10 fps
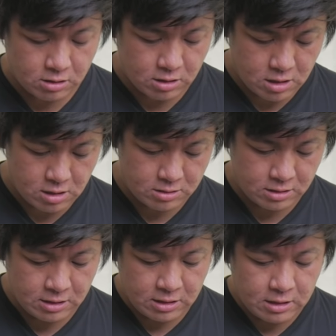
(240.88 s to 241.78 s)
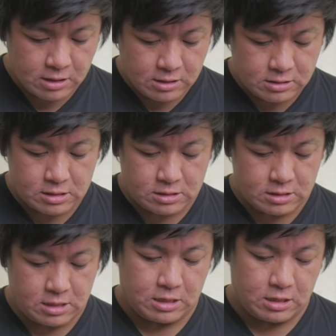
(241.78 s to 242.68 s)
Kong. This is
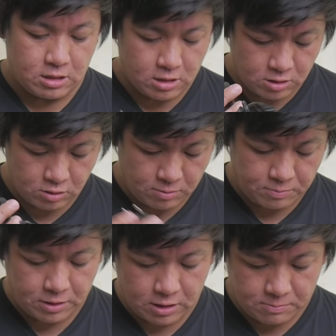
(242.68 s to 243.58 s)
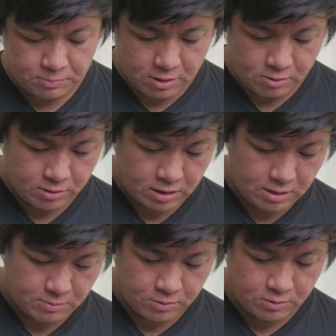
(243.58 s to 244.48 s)
a European power
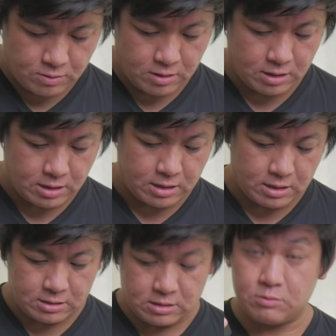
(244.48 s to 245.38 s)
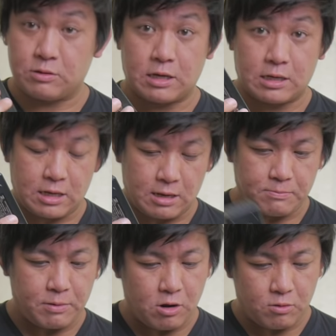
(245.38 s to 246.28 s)
cable, and we get a
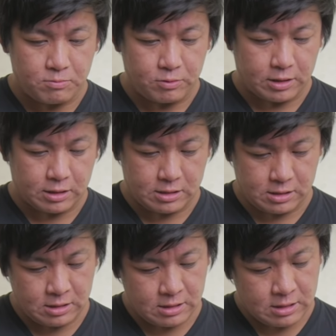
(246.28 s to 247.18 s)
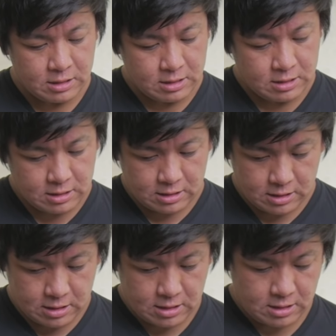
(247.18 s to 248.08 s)
power brick,
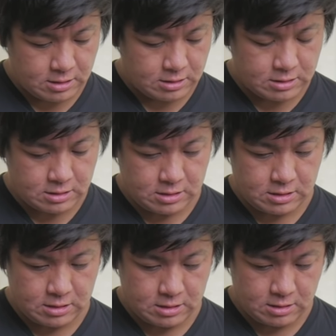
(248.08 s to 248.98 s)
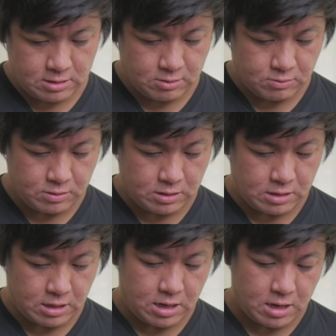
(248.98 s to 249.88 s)
and we
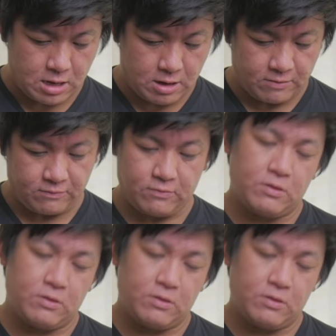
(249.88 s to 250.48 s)
have